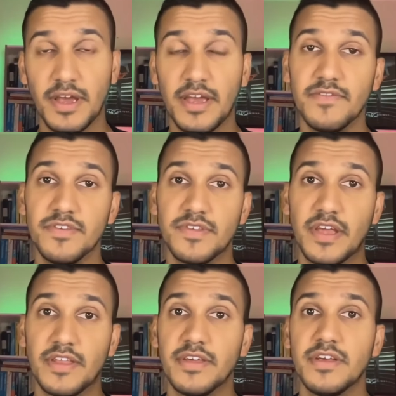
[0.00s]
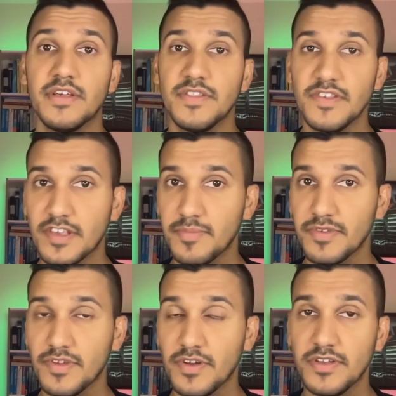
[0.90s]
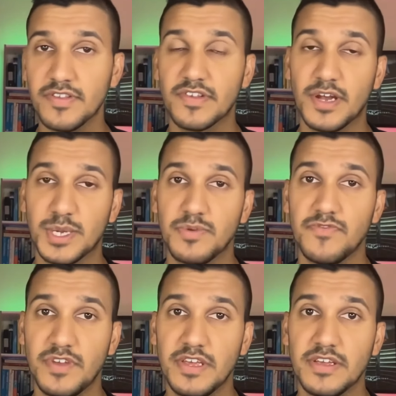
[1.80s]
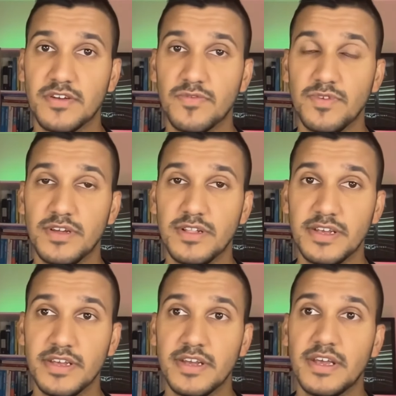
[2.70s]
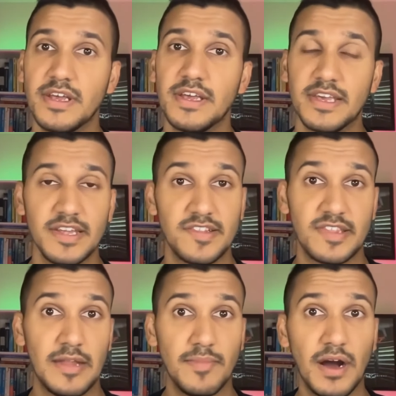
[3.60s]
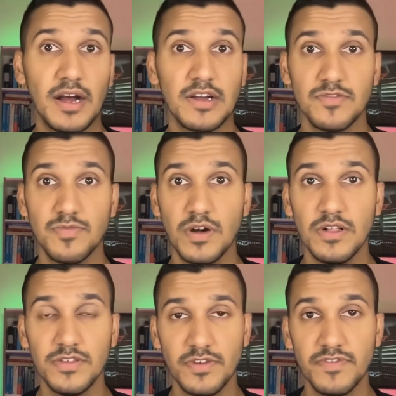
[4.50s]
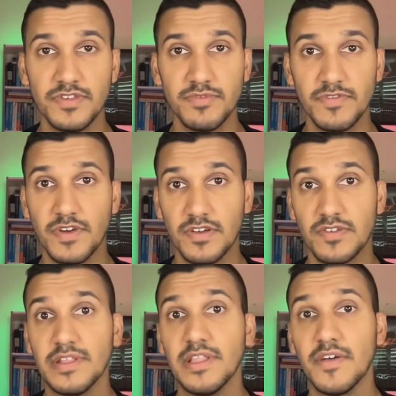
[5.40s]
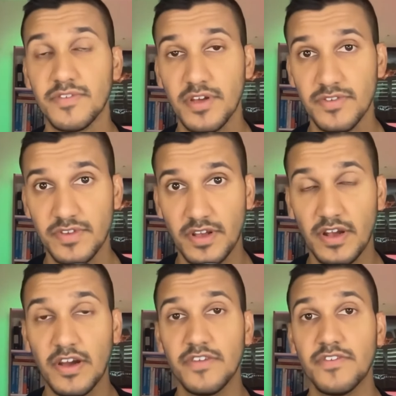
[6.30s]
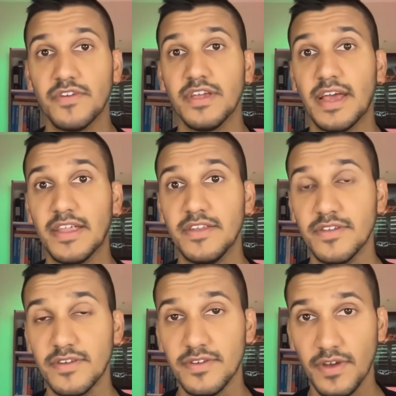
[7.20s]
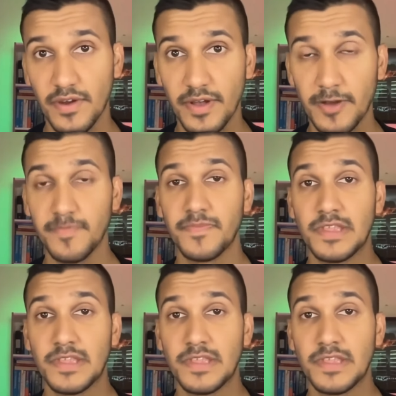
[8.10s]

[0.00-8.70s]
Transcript: behaviors. And this episode and discussion with Vanika really hits that mark, as well as obviously we focus on lifestyle psychiatry and yoga.